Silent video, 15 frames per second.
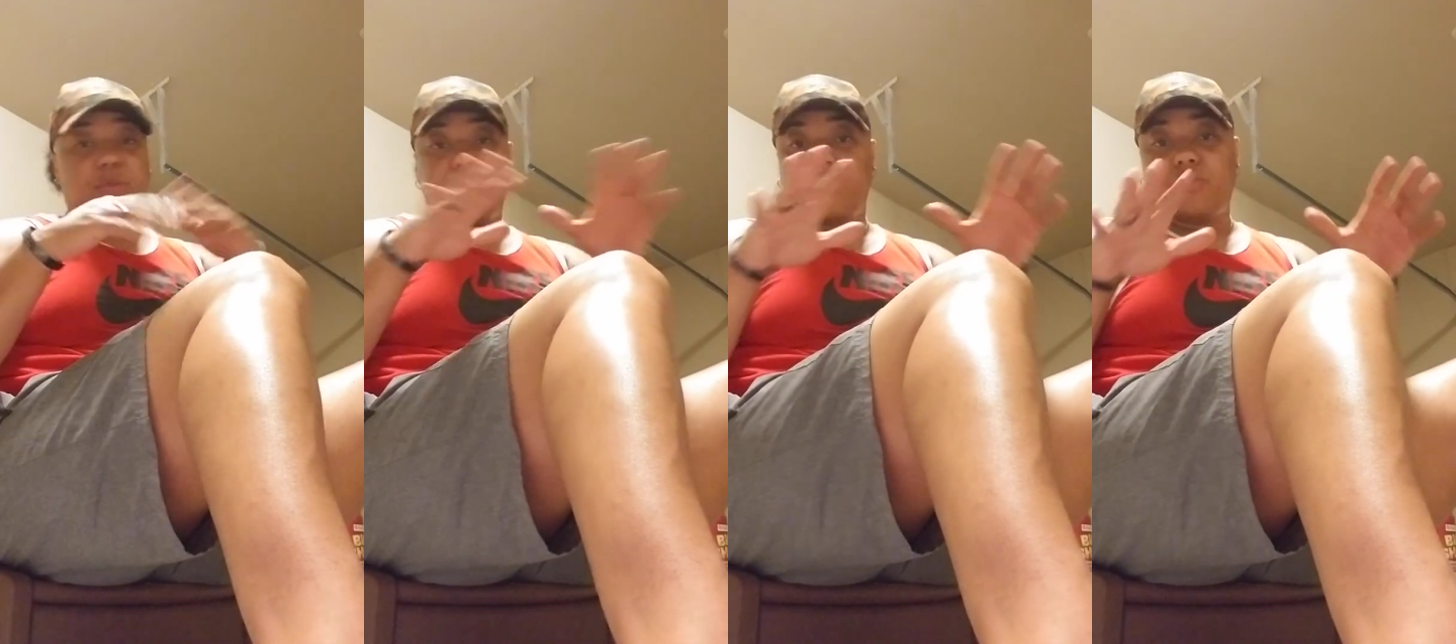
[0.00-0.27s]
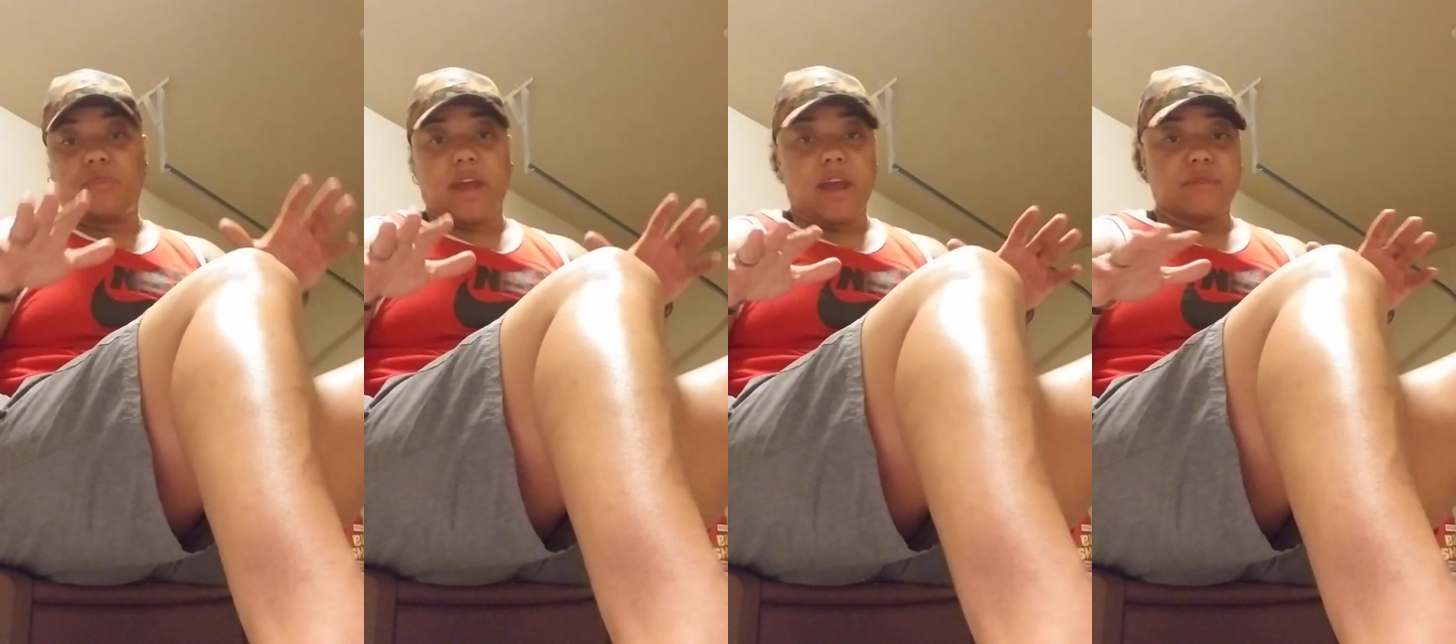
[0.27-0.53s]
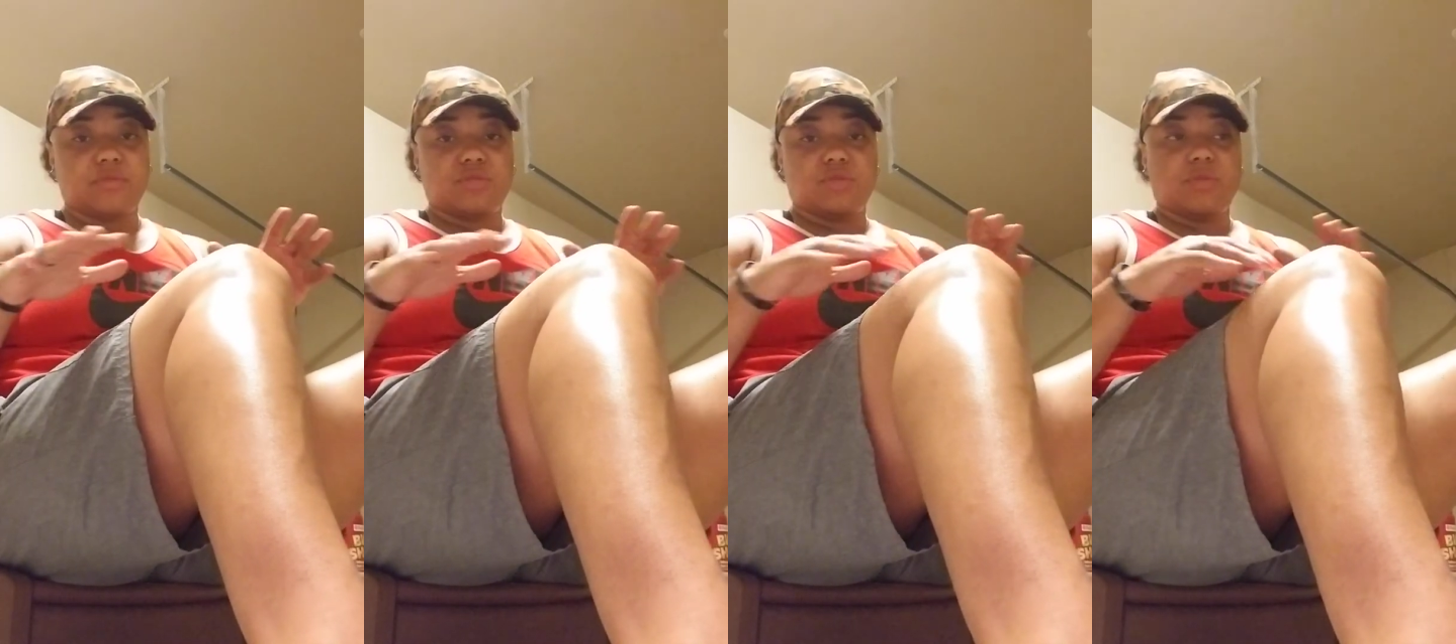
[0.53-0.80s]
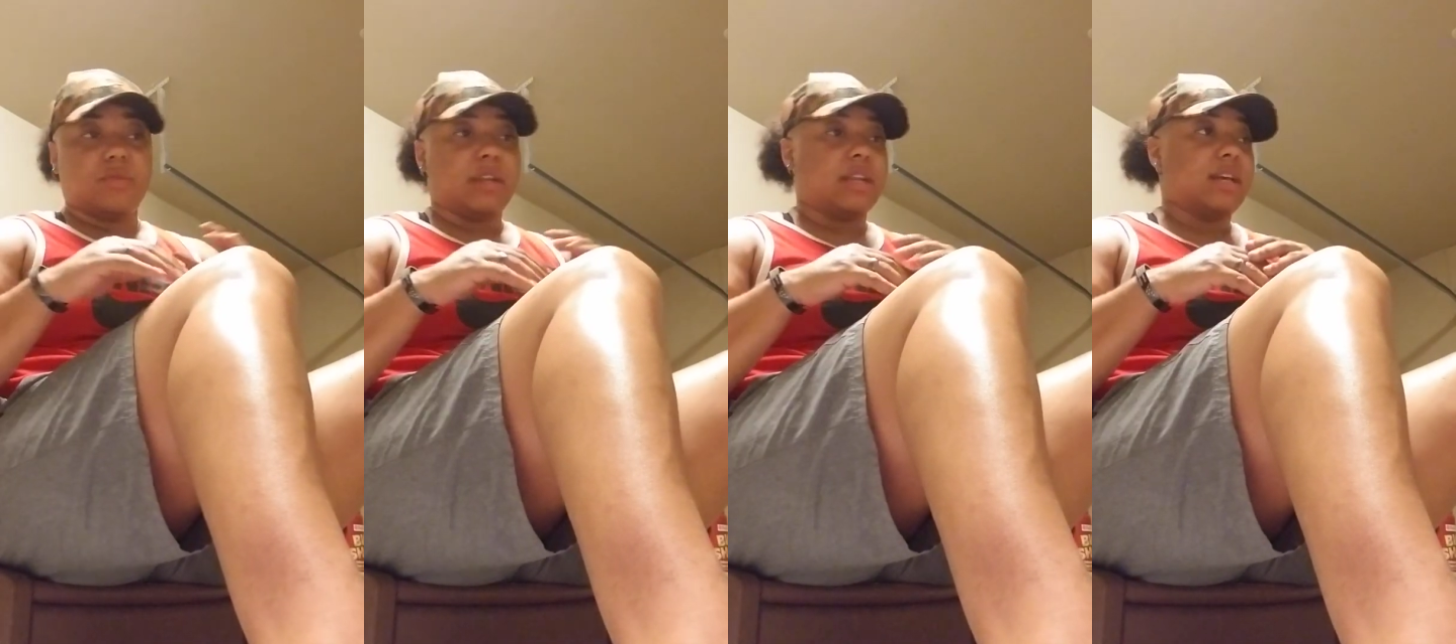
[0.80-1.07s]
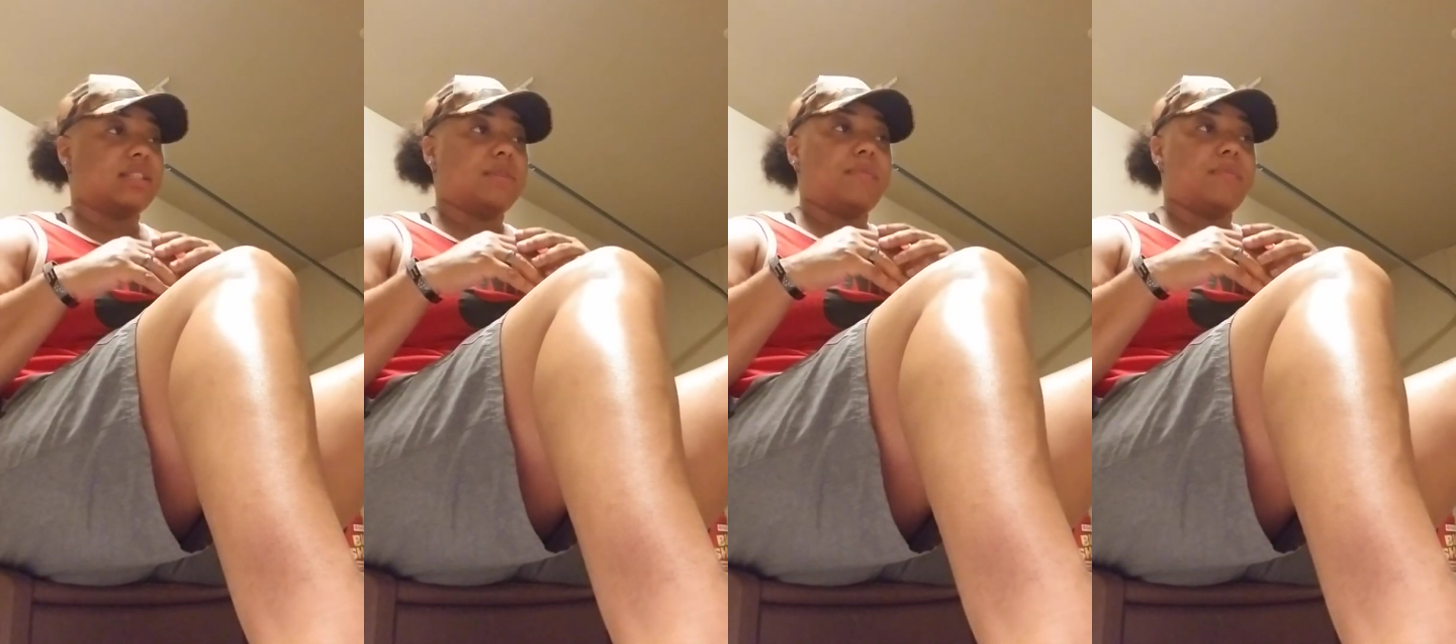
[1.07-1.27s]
you put rounds through it, it